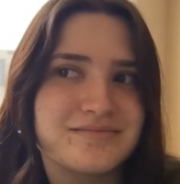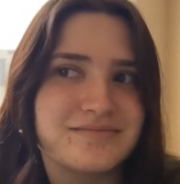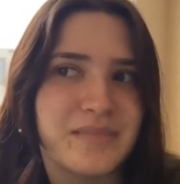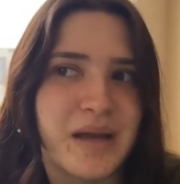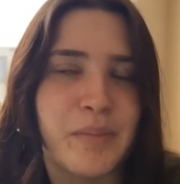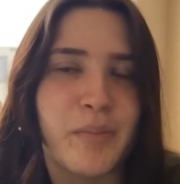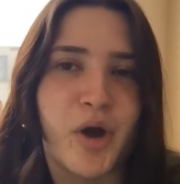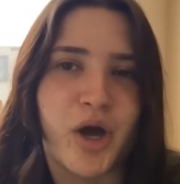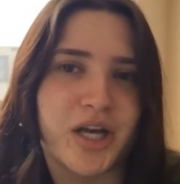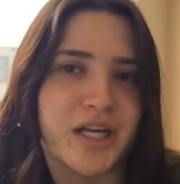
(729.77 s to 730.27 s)

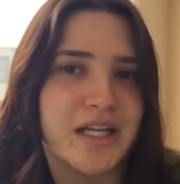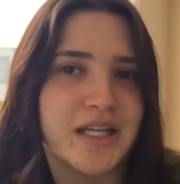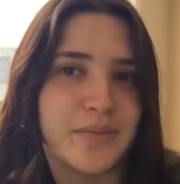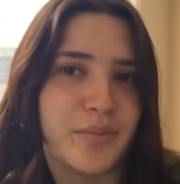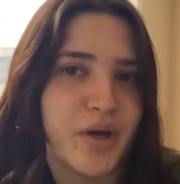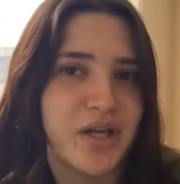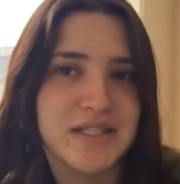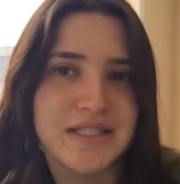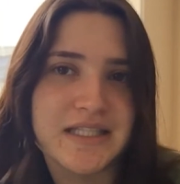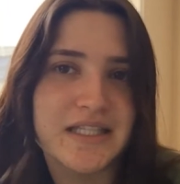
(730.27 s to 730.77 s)
my body
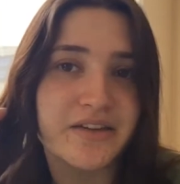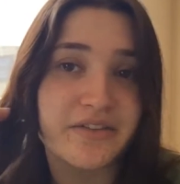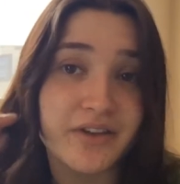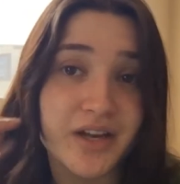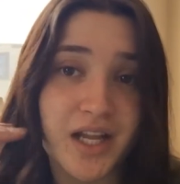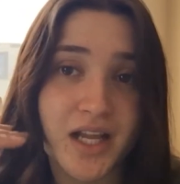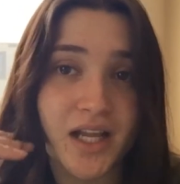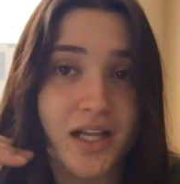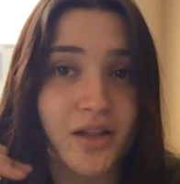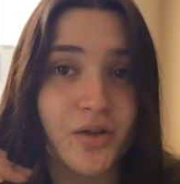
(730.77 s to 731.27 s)

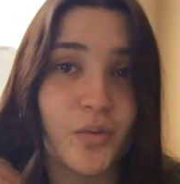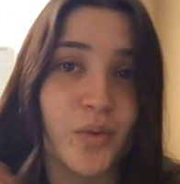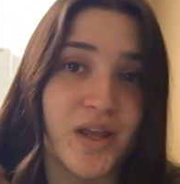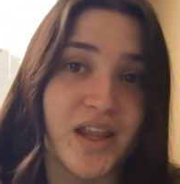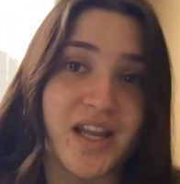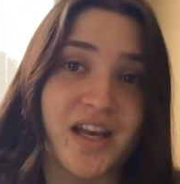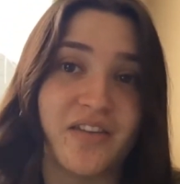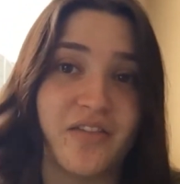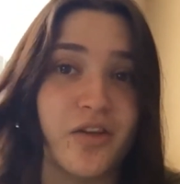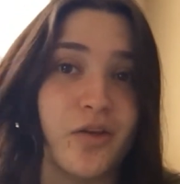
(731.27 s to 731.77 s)
positivity and the way
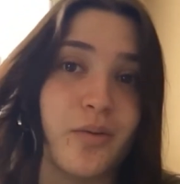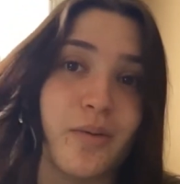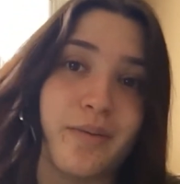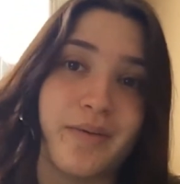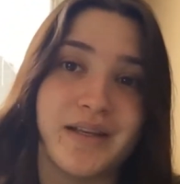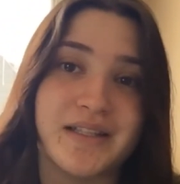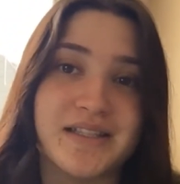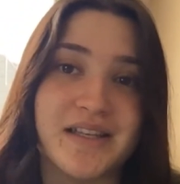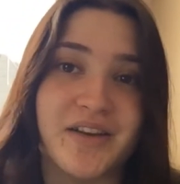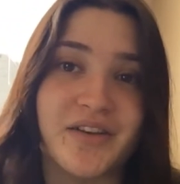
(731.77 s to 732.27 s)
that I feel
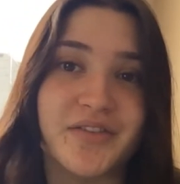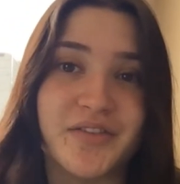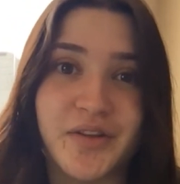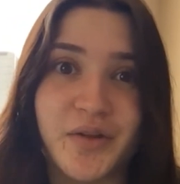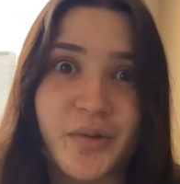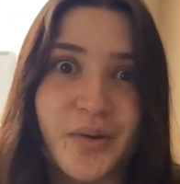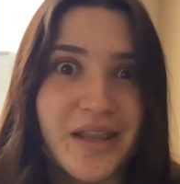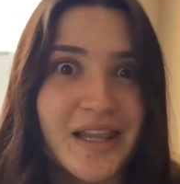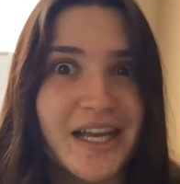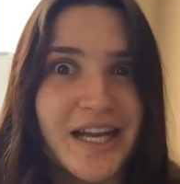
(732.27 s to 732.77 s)
about myself
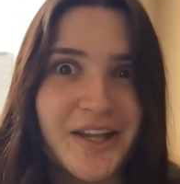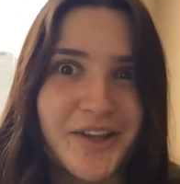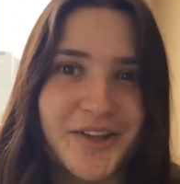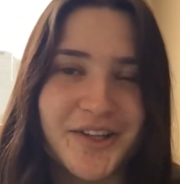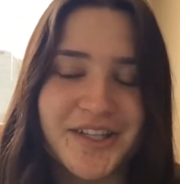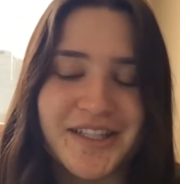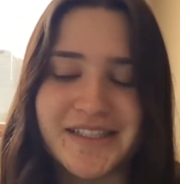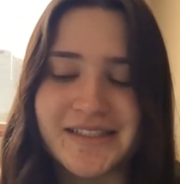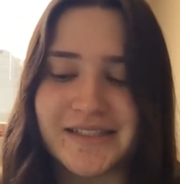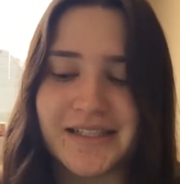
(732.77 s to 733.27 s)
and the way that I
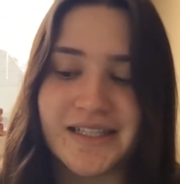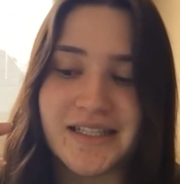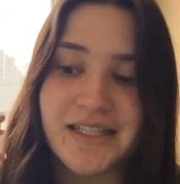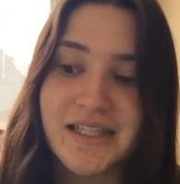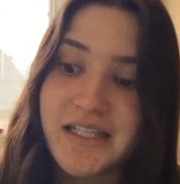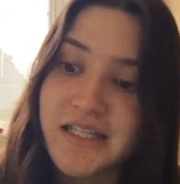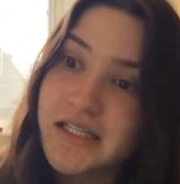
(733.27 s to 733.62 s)
look is like